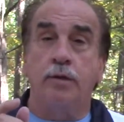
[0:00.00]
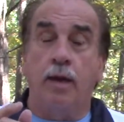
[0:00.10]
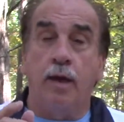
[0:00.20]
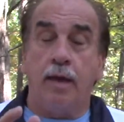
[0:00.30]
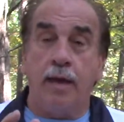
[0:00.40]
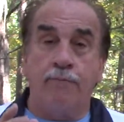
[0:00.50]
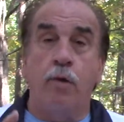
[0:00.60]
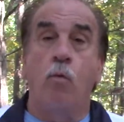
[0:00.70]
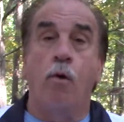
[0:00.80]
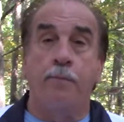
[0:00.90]
uh, if
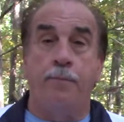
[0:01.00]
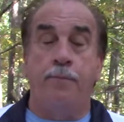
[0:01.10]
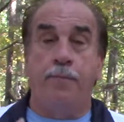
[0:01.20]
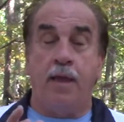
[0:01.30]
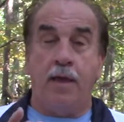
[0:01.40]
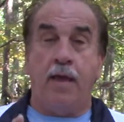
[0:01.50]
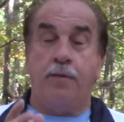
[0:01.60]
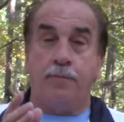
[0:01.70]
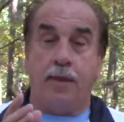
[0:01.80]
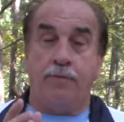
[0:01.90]
we were
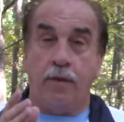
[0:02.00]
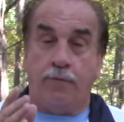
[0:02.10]
if,